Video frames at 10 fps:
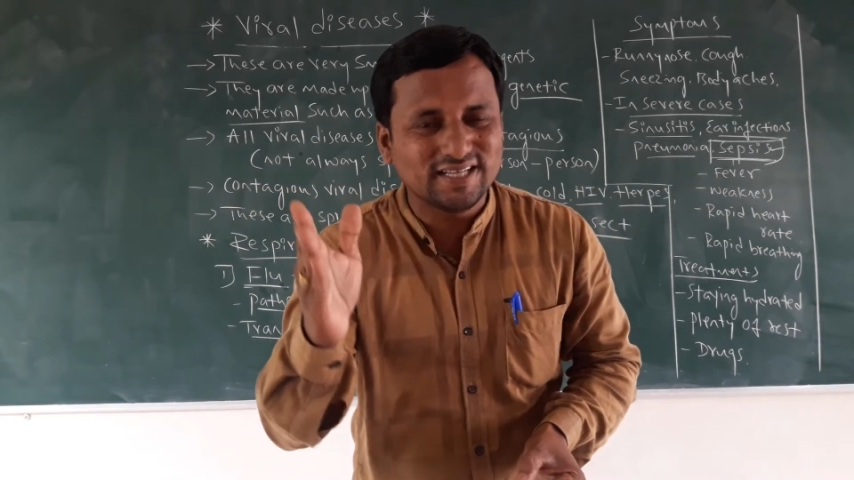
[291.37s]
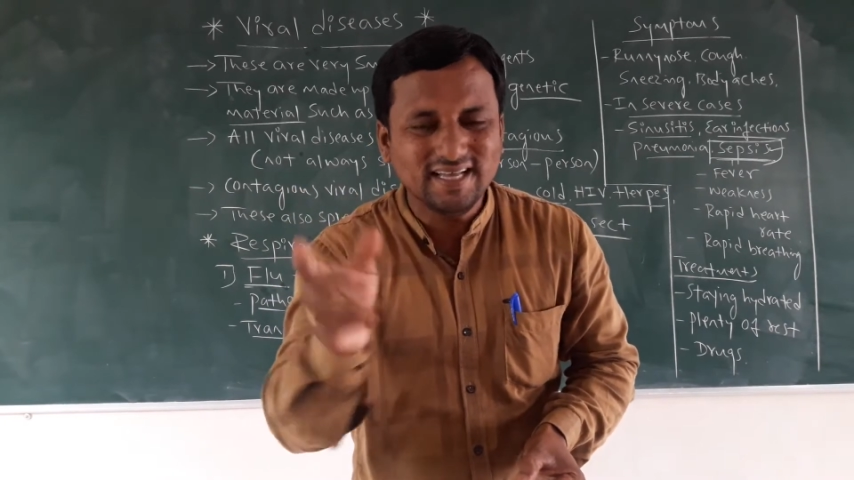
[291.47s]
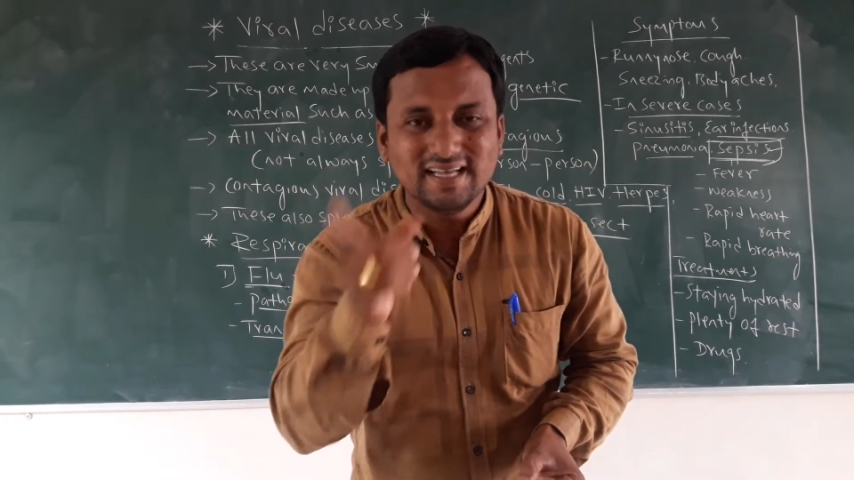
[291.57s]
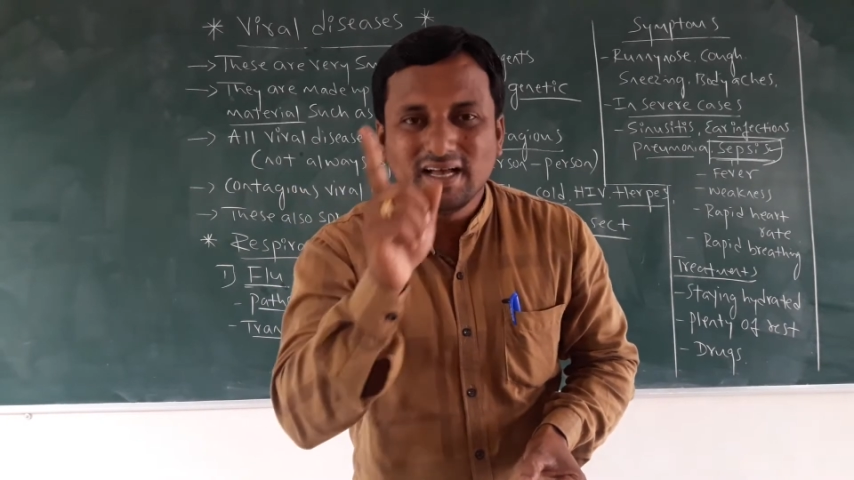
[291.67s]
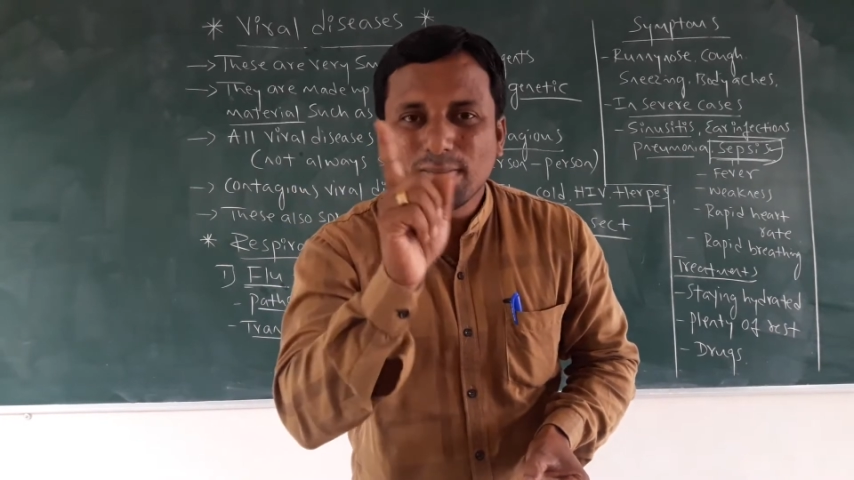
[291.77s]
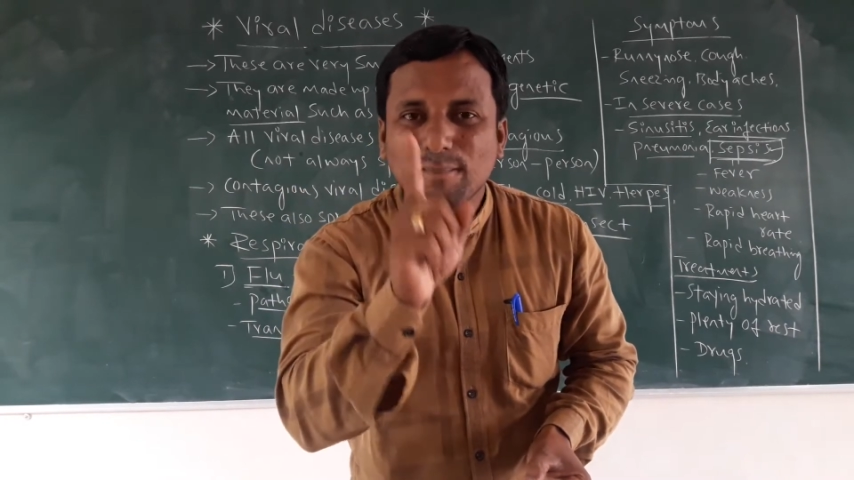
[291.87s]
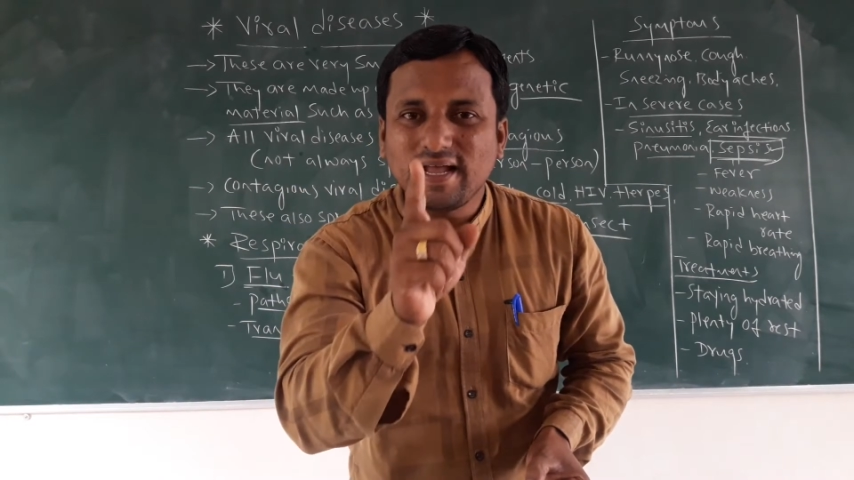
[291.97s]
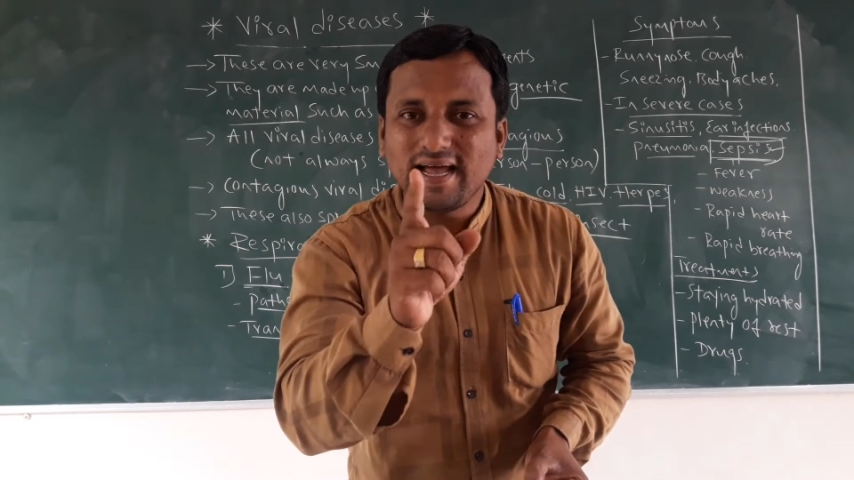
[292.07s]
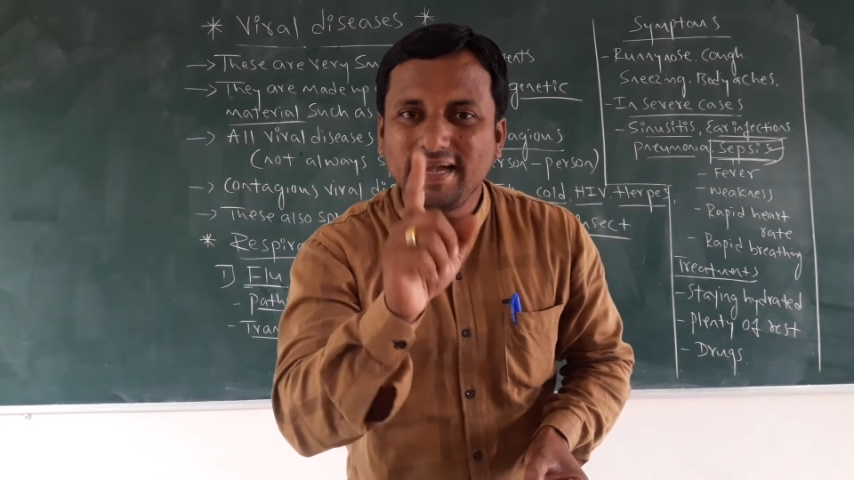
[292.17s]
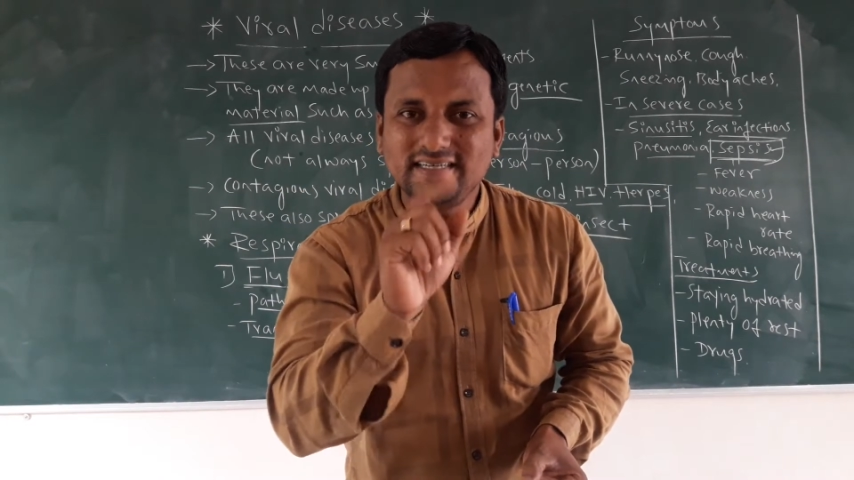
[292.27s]
the
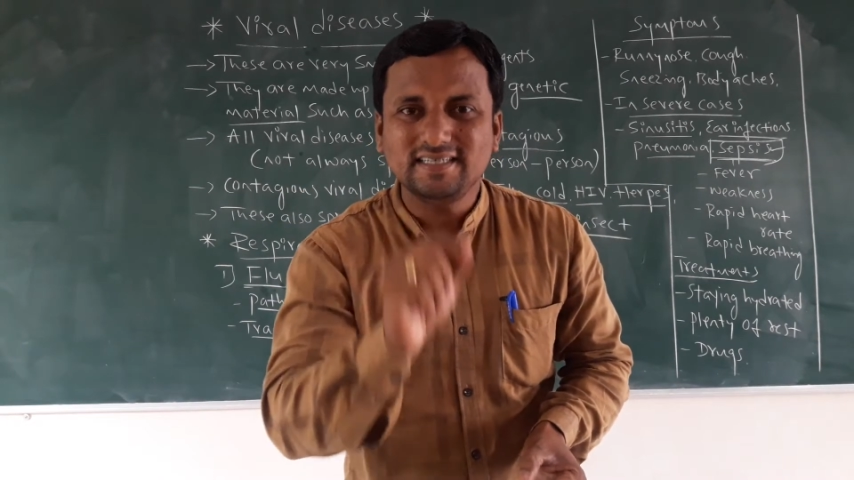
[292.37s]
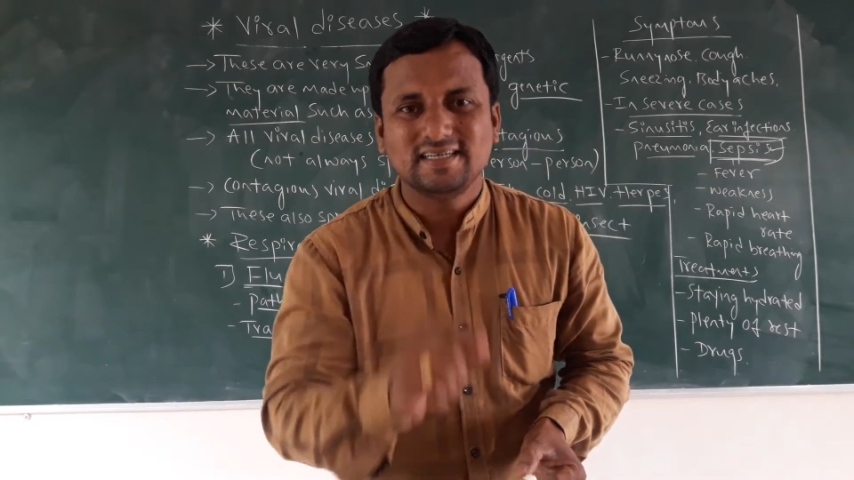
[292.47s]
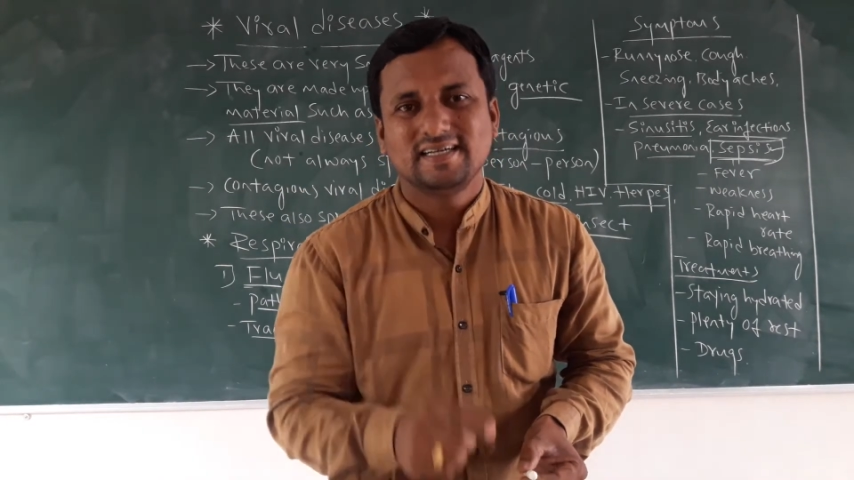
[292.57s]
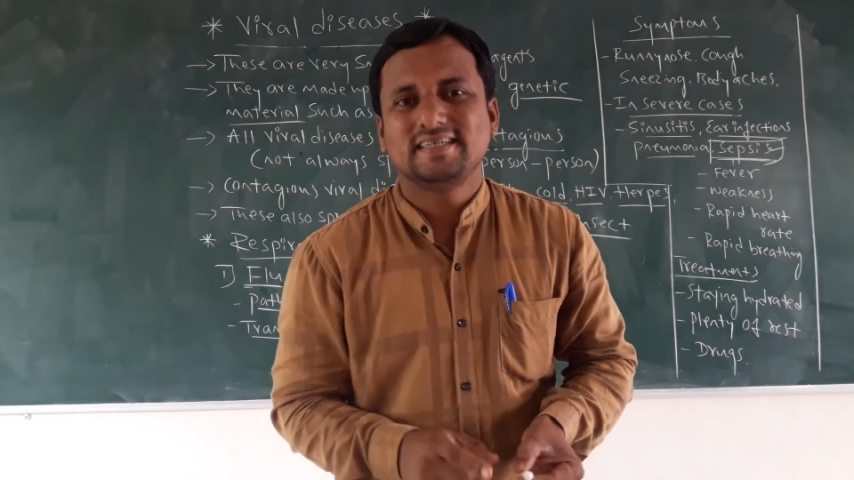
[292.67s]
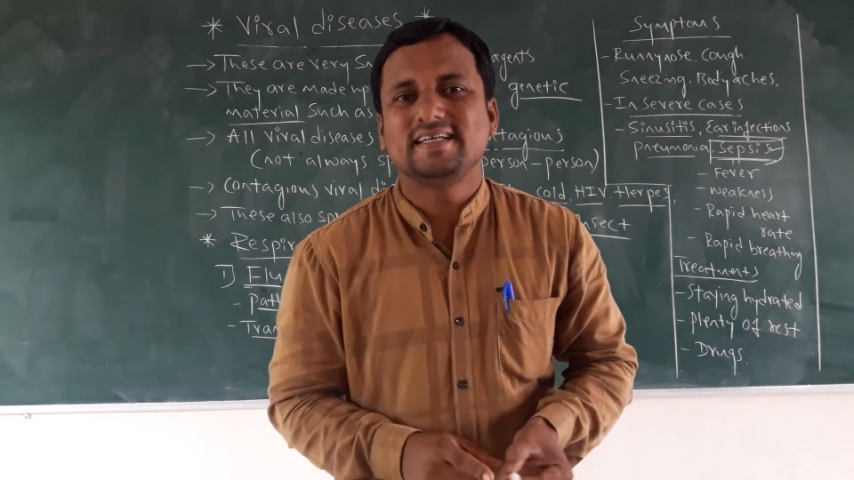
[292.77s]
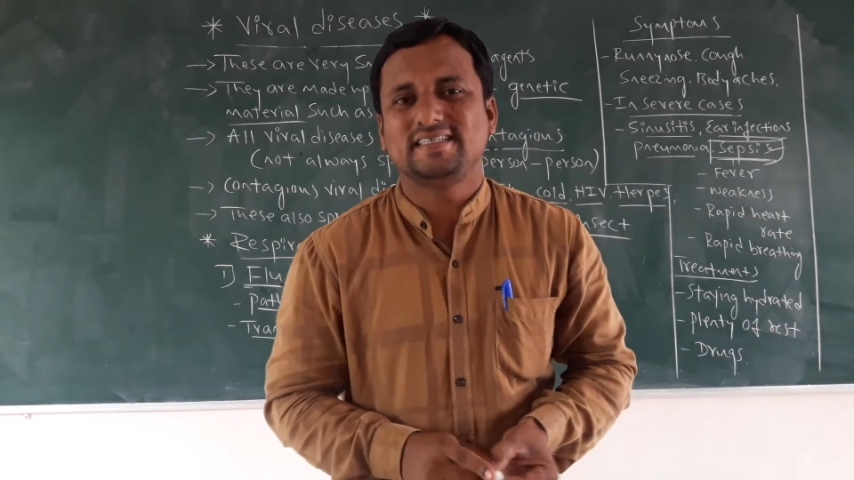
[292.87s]
plant